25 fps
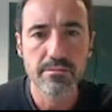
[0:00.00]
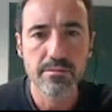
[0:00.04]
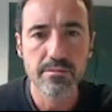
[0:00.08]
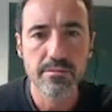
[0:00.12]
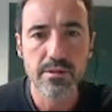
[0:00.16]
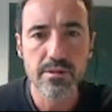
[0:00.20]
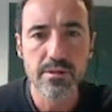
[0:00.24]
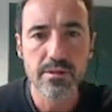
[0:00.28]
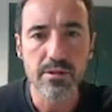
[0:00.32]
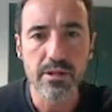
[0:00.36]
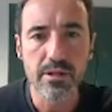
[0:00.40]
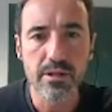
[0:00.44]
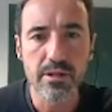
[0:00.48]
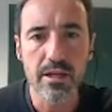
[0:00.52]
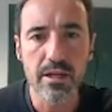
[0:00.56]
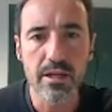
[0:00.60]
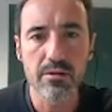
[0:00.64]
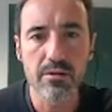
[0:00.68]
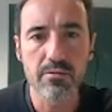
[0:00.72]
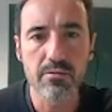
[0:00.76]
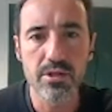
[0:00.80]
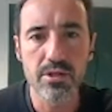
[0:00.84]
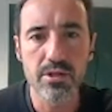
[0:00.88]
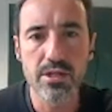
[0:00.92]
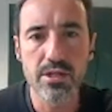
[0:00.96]
okay,
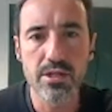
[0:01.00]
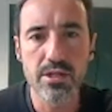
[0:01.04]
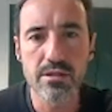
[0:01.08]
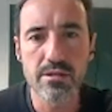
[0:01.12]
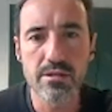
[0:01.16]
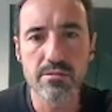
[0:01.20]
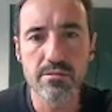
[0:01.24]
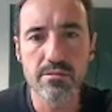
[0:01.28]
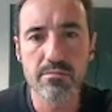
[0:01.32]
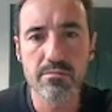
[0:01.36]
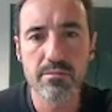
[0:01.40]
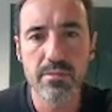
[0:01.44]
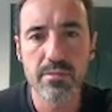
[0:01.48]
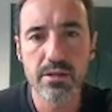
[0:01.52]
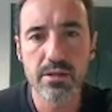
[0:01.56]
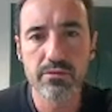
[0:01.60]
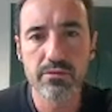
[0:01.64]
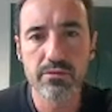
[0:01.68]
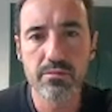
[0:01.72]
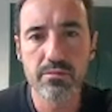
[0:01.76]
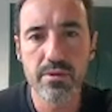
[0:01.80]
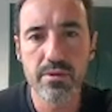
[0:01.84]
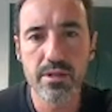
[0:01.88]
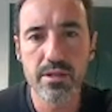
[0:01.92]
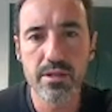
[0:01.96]
which is by
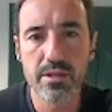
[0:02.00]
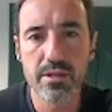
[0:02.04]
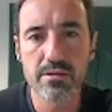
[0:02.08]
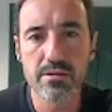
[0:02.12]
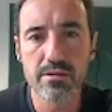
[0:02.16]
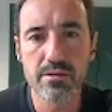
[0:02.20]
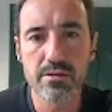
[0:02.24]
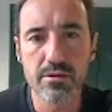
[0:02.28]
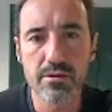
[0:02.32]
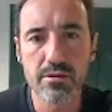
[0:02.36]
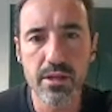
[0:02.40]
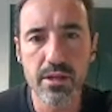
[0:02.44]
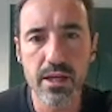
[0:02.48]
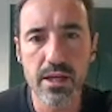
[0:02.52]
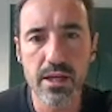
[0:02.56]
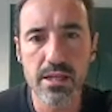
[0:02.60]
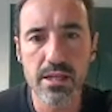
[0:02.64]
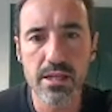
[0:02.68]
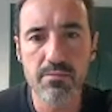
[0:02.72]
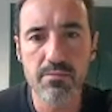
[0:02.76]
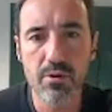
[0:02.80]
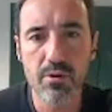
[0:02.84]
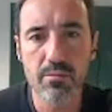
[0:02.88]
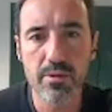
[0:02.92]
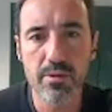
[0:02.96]
Fubini the
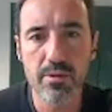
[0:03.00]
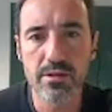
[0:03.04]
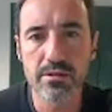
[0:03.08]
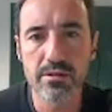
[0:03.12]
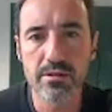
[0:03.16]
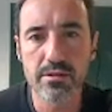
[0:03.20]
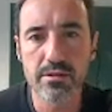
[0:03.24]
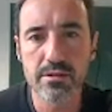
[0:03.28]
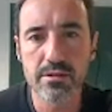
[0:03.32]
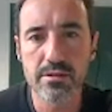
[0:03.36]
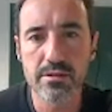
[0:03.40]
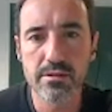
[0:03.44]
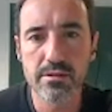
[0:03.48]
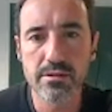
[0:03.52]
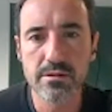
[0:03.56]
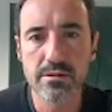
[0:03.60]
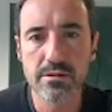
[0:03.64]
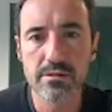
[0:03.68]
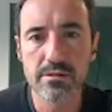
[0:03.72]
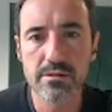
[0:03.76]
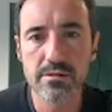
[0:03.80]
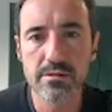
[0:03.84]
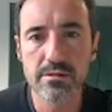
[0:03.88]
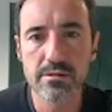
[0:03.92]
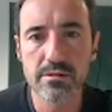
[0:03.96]
case moment
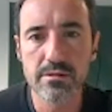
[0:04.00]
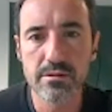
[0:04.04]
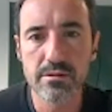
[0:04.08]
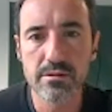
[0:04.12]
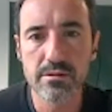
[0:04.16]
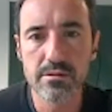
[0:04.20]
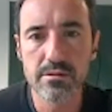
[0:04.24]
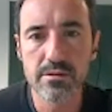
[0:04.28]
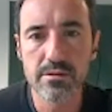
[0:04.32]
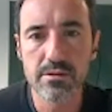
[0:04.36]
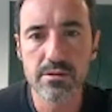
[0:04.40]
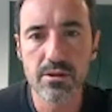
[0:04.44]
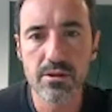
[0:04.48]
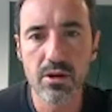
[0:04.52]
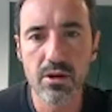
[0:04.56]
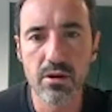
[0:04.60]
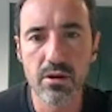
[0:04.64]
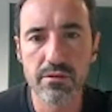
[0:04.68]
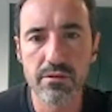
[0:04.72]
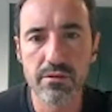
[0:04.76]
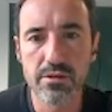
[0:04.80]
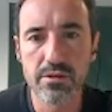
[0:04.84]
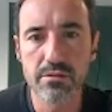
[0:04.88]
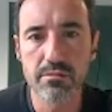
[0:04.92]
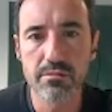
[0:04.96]

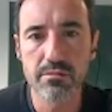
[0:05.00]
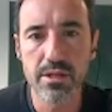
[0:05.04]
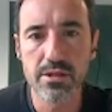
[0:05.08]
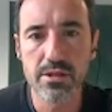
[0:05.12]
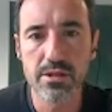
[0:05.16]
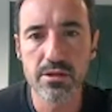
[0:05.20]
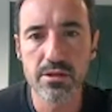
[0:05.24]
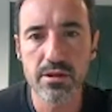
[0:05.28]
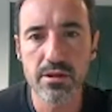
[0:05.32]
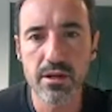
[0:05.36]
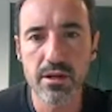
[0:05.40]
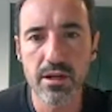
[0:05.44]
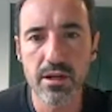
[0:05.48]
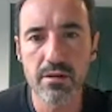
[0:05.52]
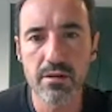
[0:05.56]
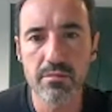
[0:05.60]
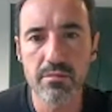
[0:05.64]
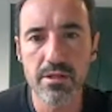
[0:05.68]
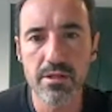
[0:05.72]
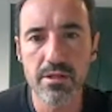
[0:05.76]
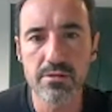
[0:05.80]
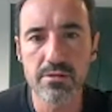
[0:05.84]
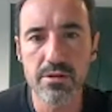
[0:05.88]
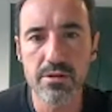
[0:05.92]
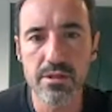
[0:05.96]
of the measure I'm
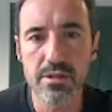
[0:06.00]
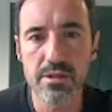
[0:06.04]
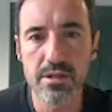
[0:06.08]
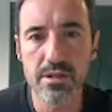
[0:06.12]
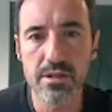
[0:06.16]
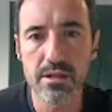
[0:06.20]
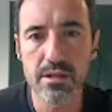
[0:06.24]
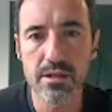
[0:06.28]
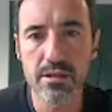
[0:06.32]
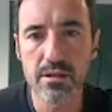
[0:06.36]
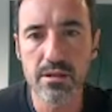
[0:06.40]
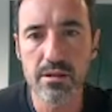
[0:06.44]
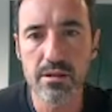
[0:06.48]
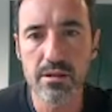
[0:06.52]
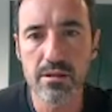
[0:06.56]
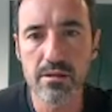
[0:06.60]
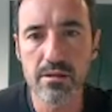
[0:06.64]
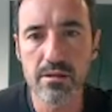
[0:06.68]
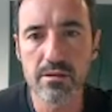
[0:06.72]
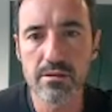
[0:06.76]
interested in,